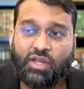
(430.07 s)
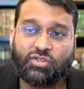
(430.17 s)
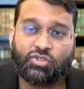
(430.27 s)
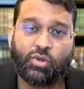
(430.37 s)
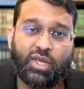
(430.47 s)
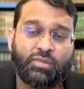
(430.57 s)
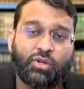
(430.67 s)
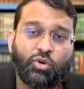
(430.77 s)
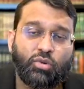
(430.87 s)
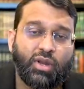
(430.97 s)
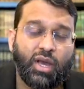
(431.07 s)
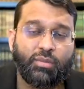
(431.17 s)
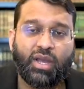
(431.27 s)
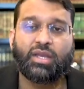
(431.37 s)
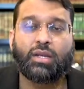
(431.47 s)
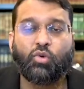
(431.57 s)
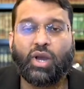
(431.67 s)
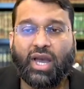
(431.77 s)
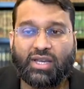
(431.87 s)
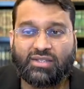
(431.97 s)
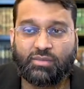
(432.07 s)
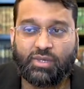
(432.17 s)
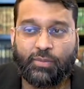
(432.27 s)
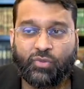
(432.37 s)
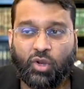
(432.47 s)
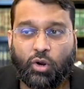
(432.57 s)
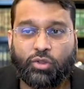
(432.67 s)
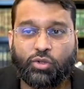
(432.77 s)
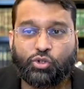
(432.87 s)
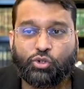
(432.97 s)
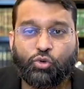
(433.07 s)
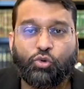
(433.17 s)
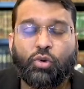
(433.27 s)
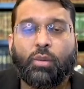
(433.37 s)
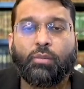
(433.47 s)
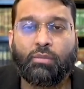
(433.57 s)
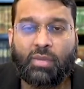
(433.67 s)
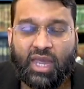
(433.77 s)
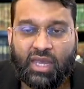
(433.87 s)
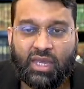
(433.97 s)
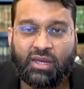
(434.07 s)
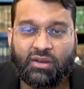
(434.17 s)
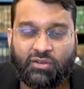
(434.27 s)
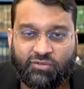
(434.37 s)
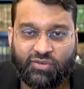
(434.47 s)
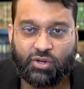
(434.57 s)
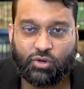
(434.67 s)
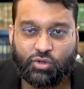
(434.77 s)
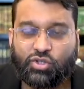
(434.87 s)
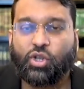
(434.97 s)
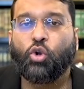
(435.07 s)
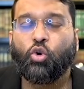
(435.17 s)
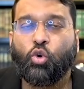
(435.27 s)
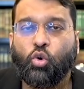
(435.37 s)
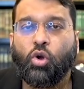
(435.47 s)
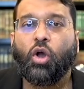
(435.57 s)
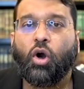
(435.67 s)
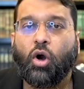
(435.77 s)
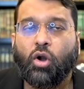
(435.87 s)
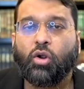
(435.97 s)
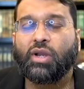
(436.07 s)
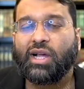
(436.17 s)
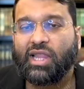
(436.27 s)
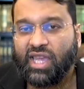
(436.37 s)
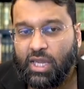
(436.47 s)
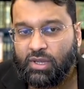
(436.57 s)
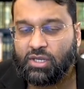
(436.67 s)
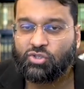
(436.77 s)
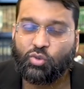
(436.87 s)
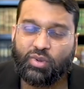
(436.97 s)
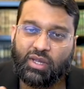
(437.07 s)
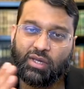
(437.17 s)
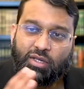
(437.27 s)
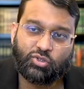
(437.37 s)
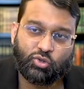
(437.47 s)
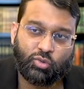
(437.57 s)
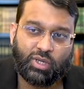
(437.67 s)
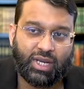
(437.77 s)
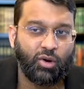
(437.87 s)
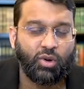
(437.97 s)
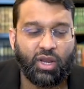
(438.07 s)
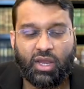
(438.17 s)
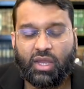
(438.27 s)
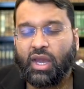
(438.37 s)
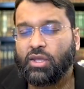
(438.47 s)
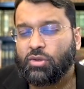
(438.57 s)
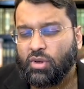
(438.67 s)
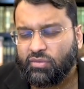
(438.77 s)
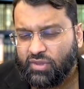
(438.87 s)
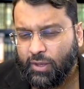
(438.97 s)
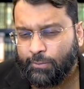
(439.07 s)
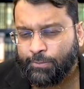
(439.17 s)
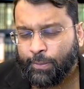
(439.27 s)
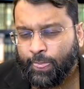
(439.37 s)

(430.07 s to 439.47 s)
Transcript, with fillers: So Ibn Kullab and Al-Muhasibi are the two main figures who are claiming to be Sunni. Now, neither of them